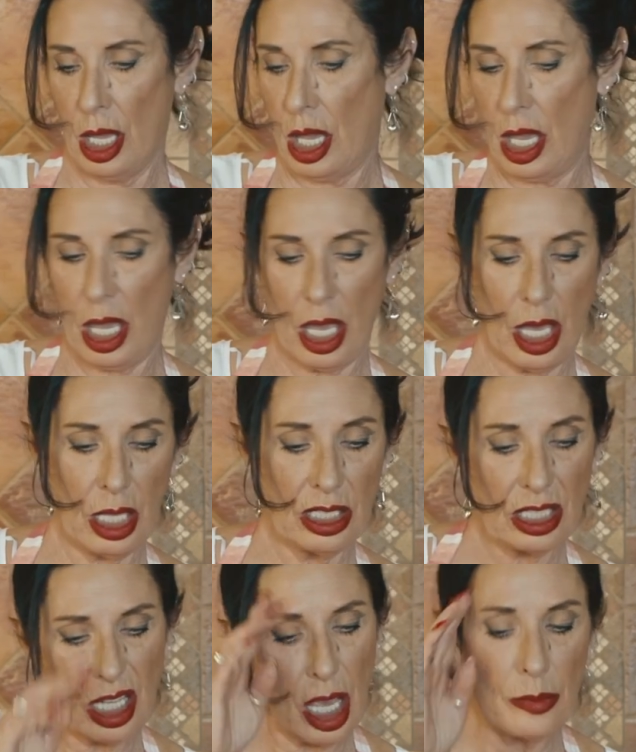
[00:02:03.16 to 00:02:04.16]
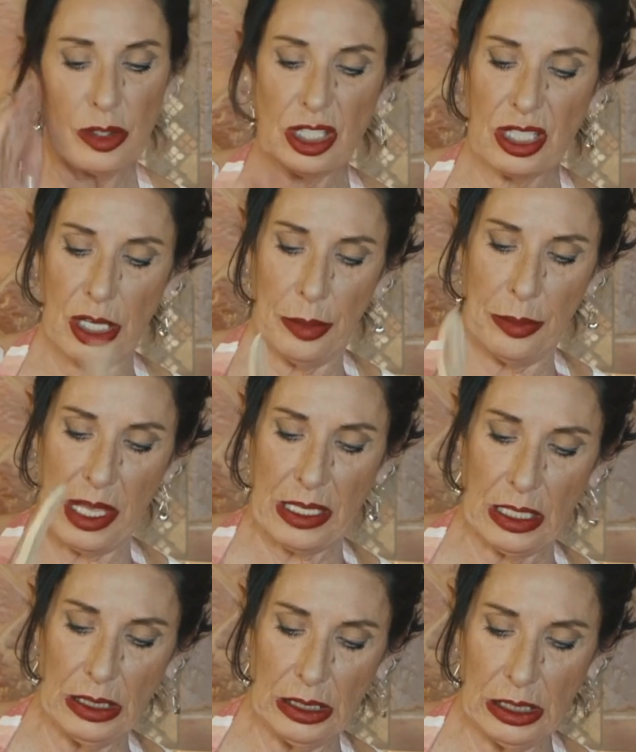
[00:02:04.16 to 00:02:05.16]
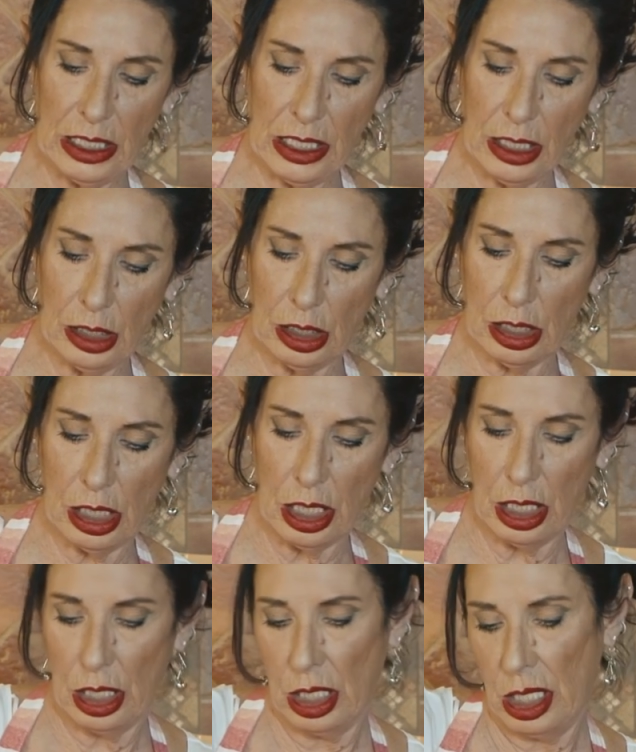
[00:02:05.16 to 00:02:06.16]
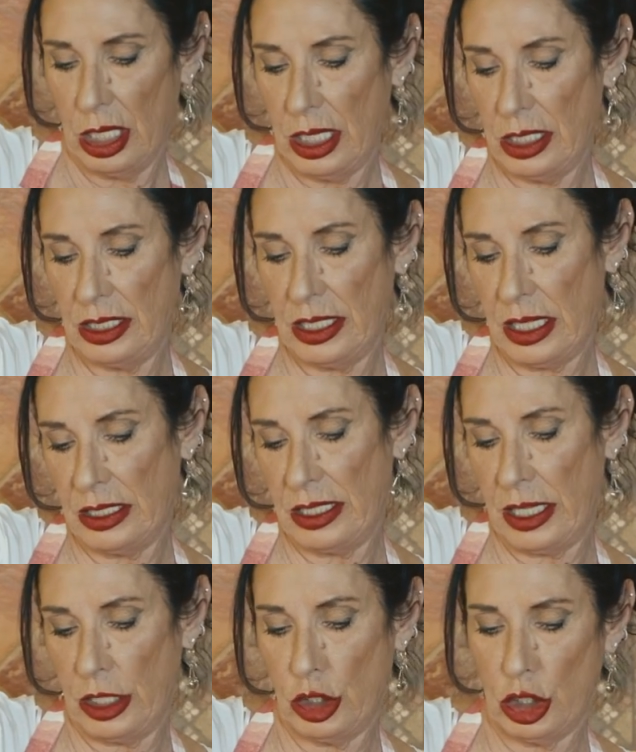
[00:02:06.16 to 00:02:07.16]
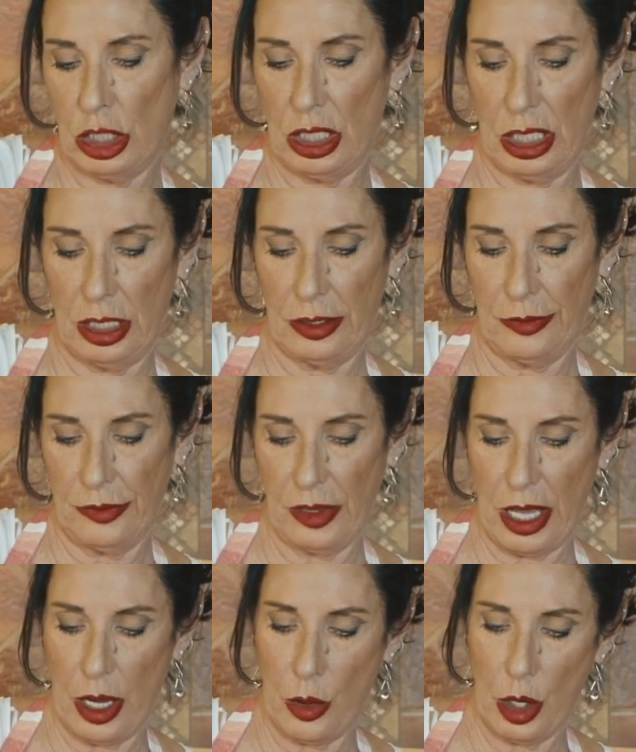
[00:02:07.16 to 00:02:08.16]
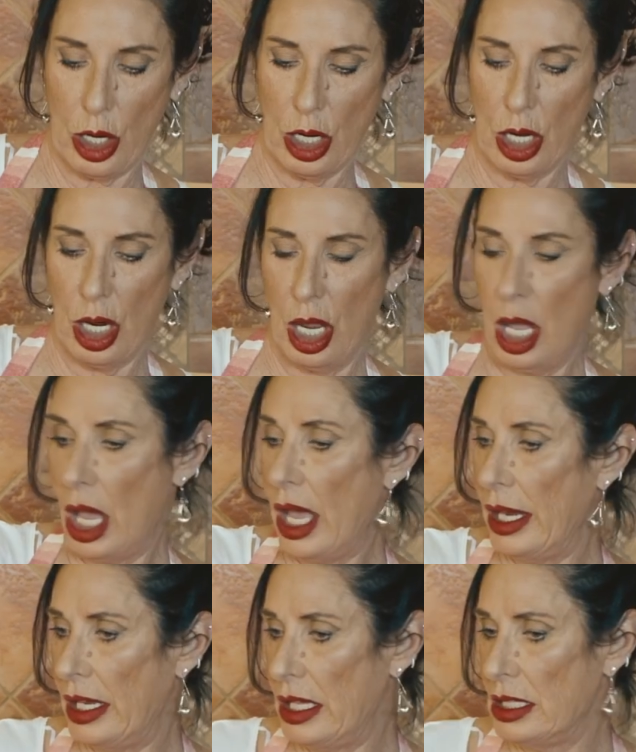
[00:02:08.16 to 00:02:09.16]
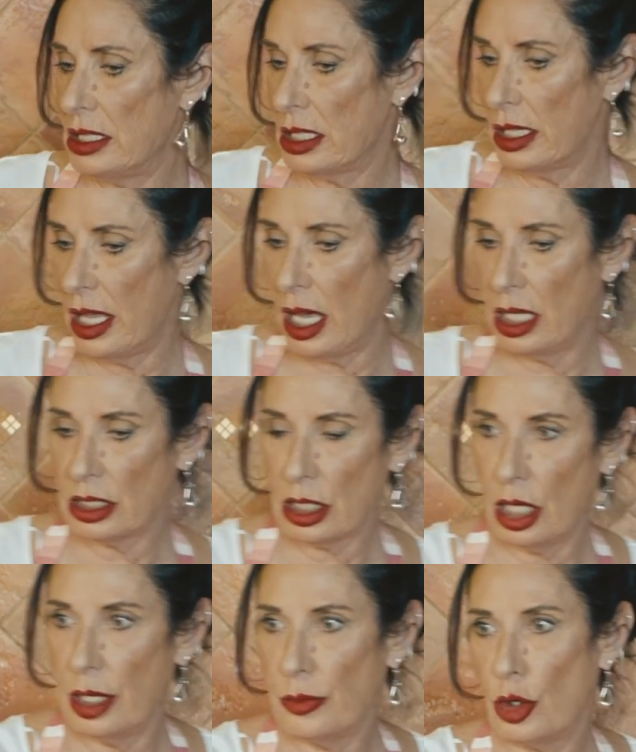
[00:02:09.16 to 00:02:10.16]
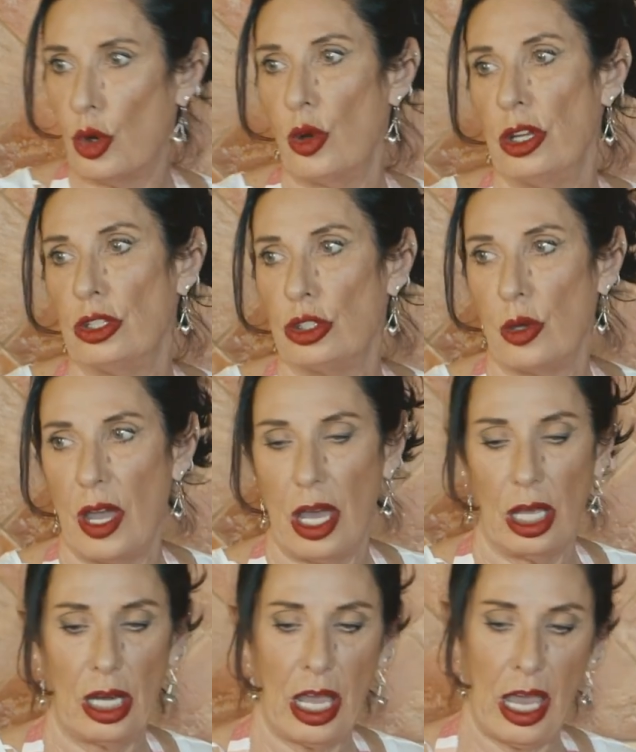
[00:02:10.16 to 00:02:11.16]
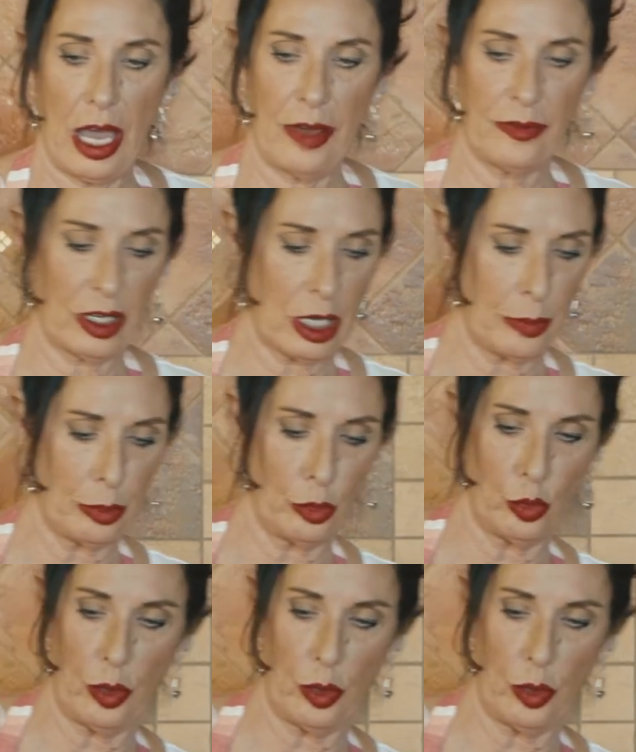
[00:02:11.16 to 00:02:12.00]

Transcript: And I'm just gonna make a little indentation in the flour, and into that I'm going to add 1/2 cup of